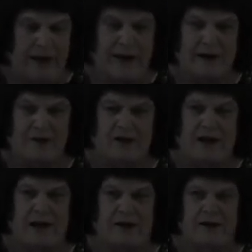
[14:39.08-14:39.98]
his
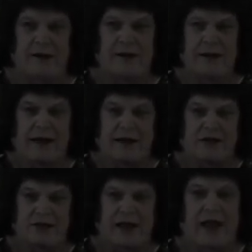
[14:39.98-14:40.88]
light, and
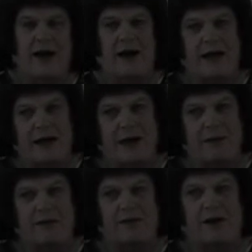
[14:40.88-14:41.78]
say, I am
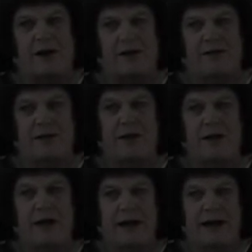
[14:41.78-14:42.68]
his love
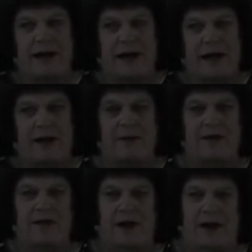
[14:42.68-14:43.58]
and I am
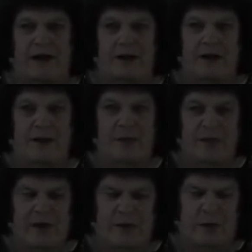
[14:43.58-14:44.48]
his light.
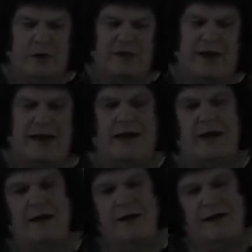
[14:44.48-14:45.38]
Breathe that in
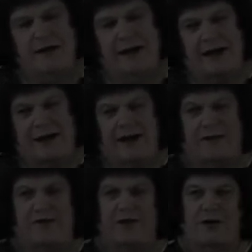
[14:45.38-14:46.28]
and let
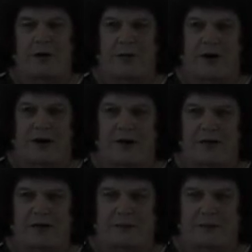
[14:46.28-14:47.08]
it fill your bodies.